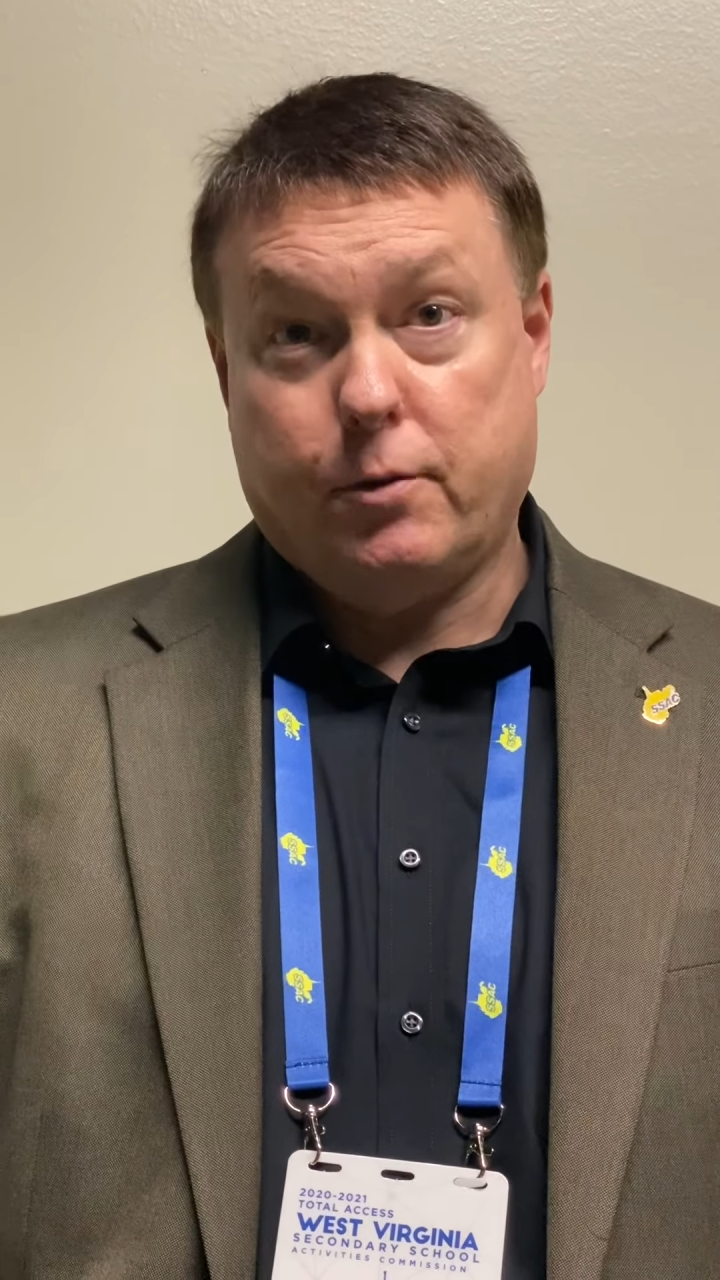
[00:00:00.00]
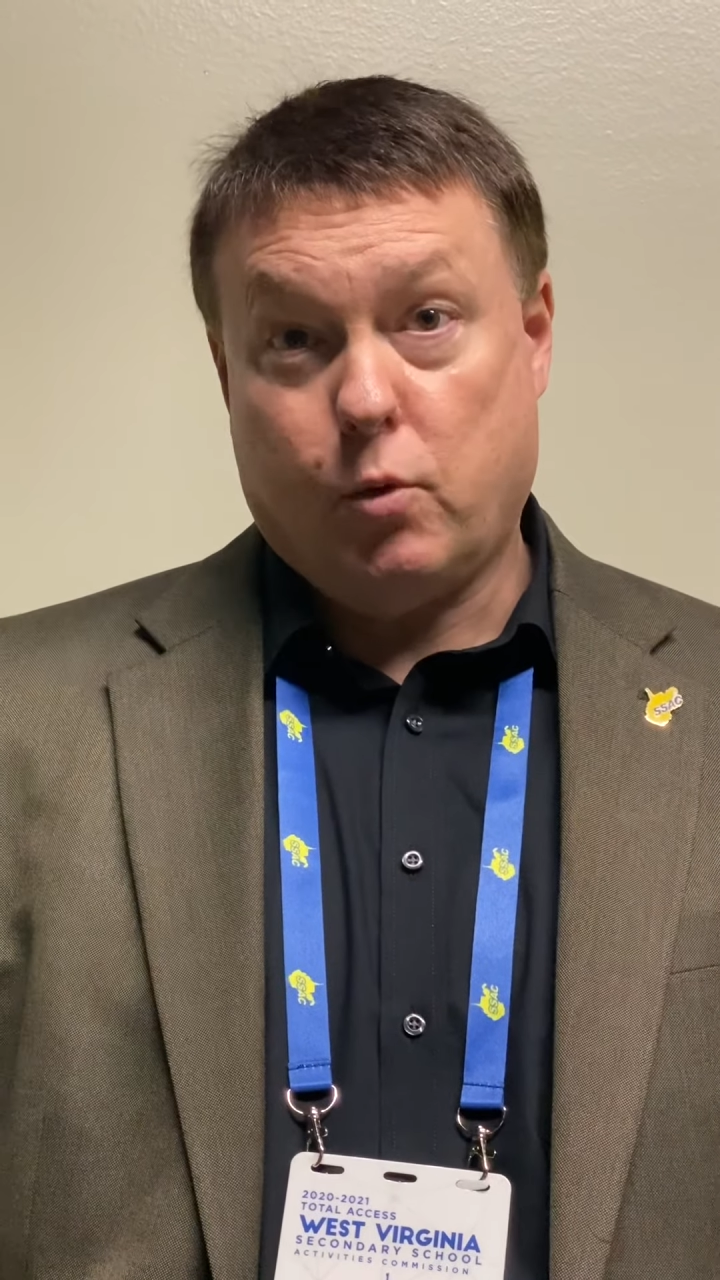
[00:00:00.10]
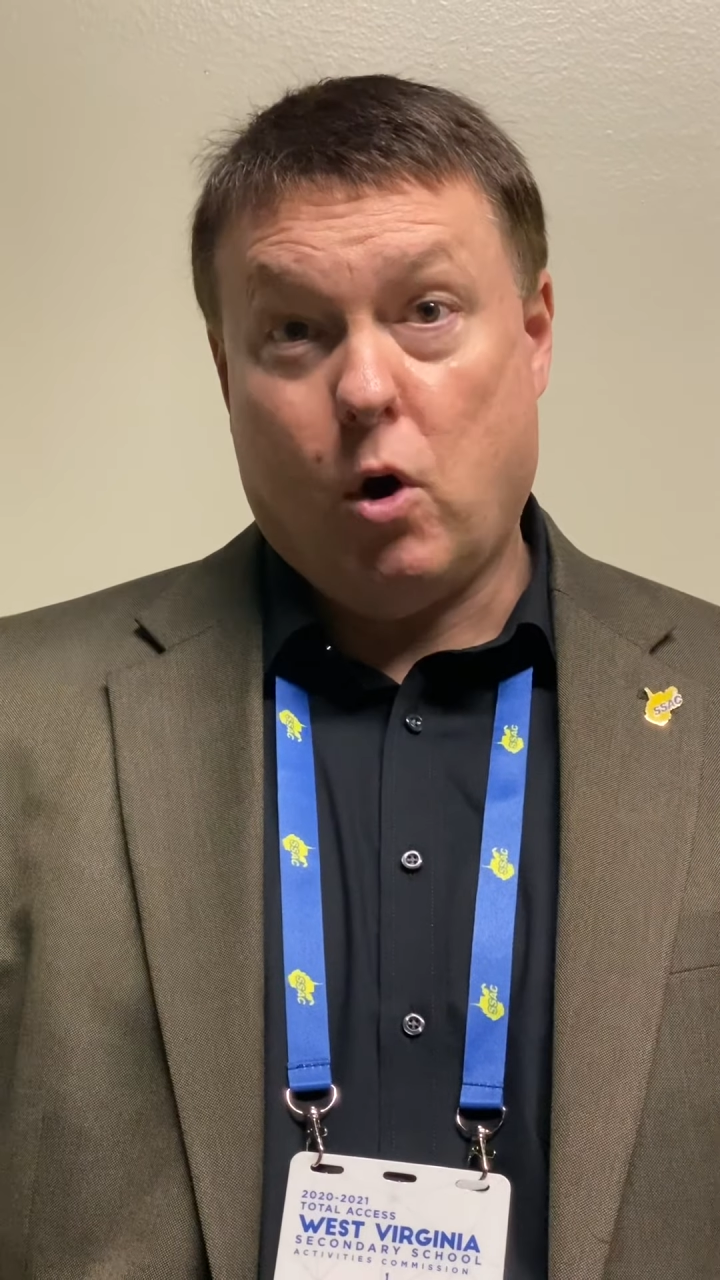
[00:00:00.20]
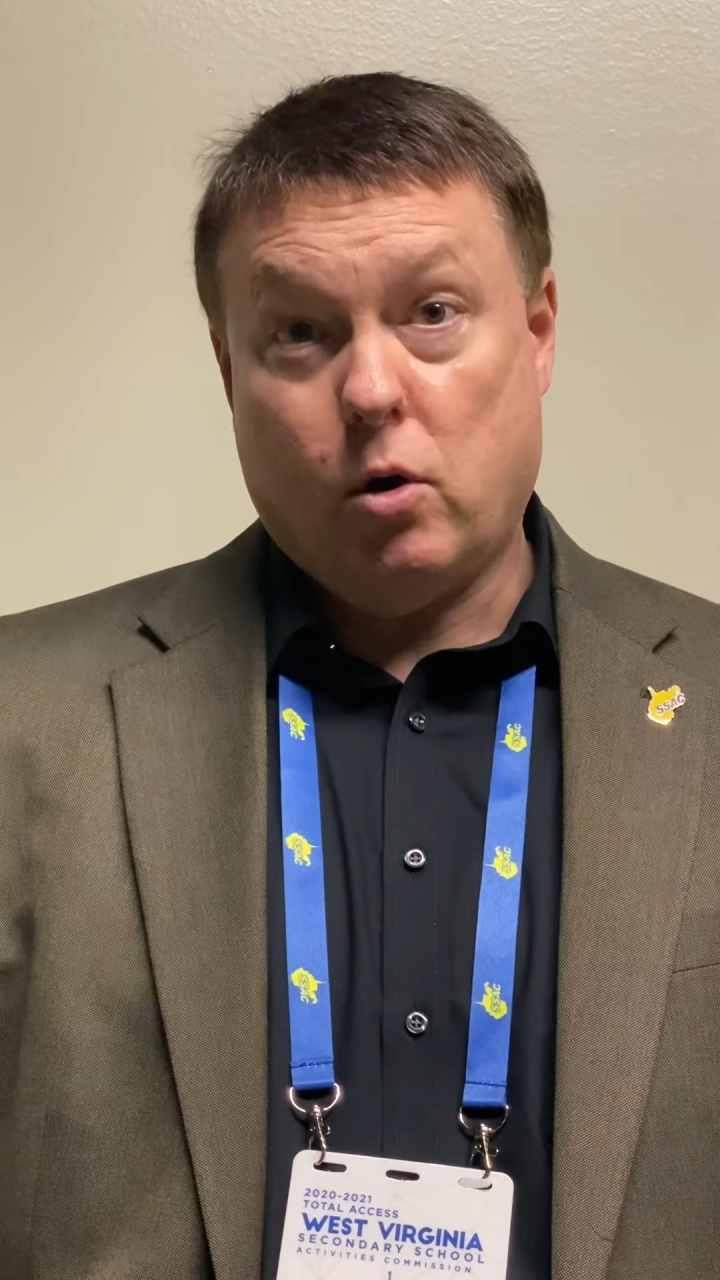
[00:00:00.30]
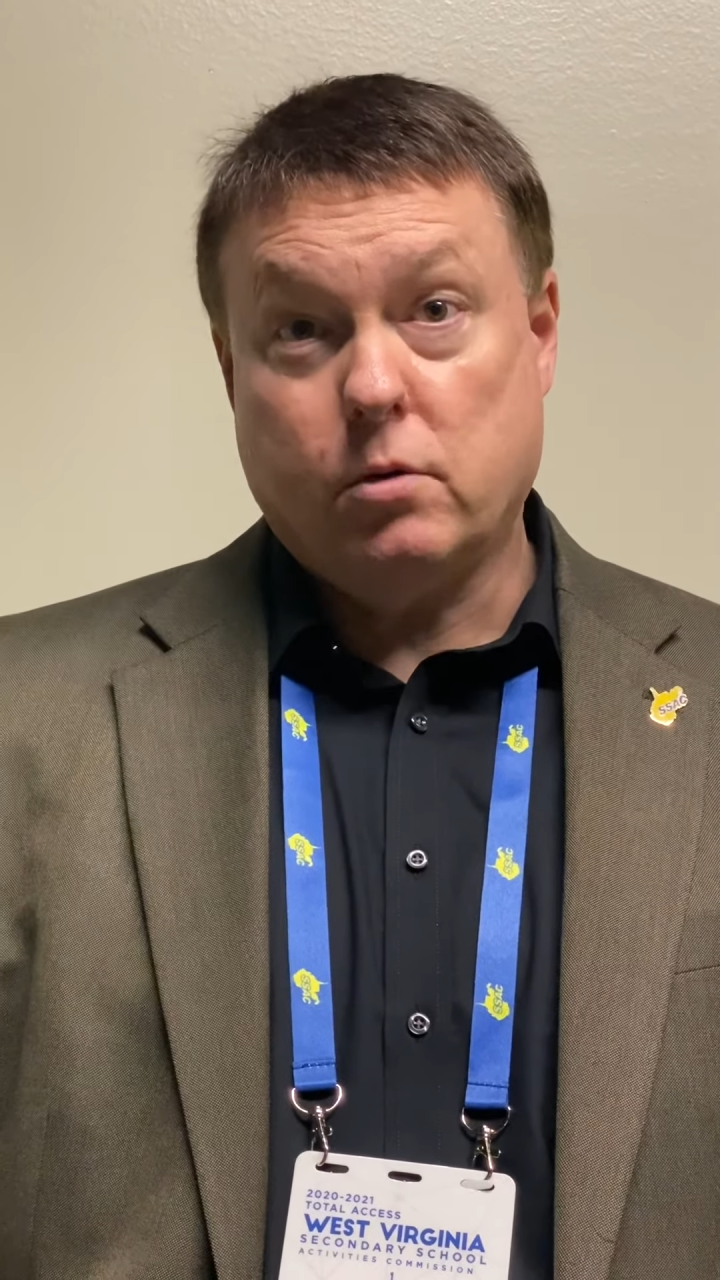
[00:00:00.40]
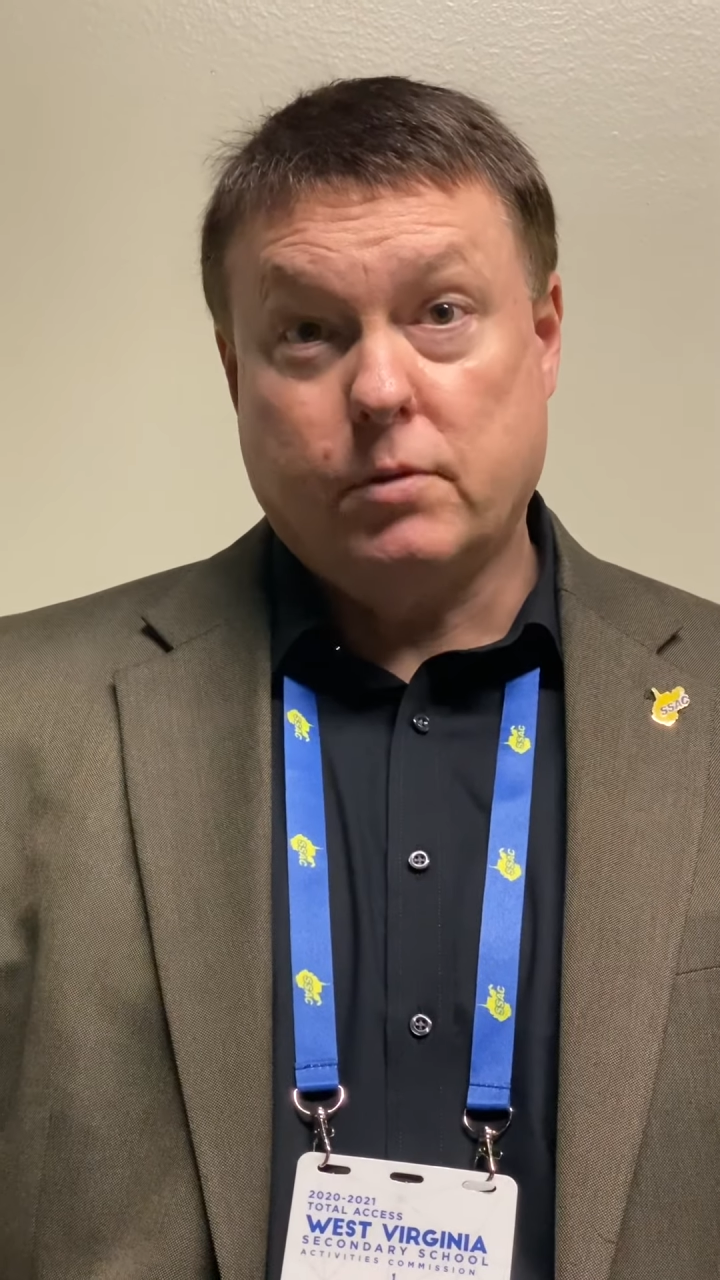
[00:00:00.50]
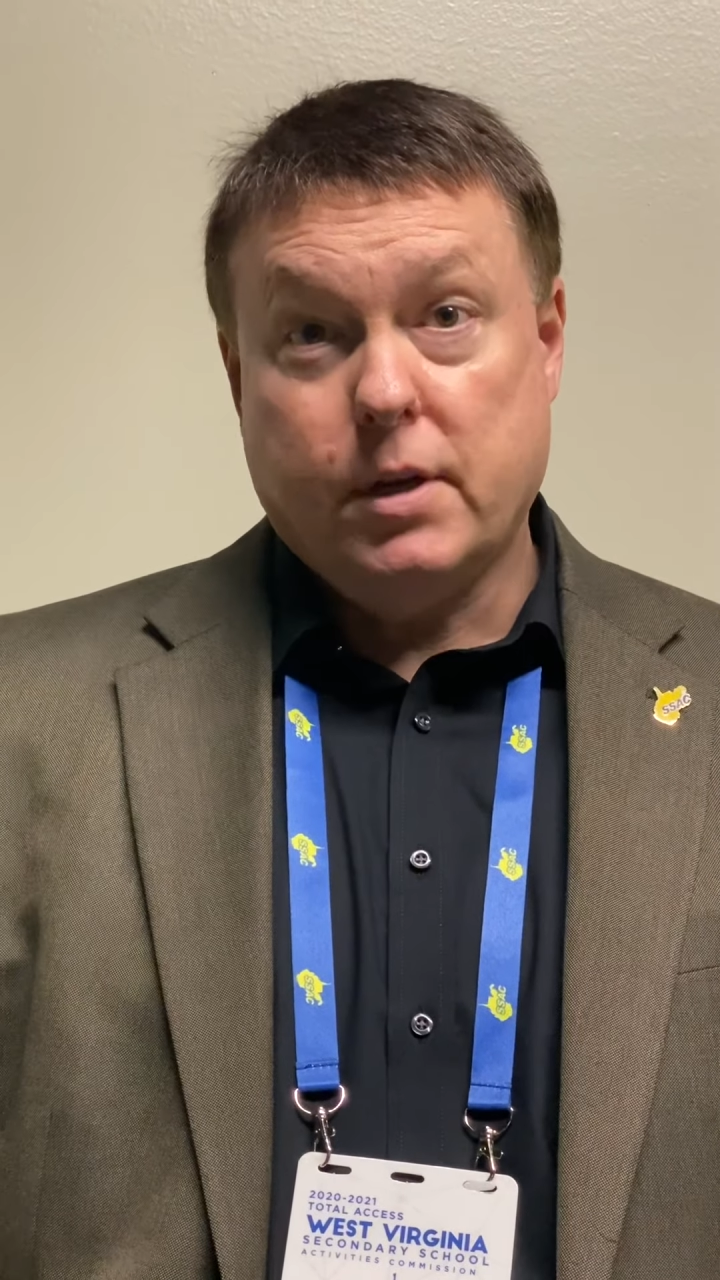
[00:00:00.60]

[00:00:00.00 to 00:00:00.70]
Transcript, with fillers: the wrong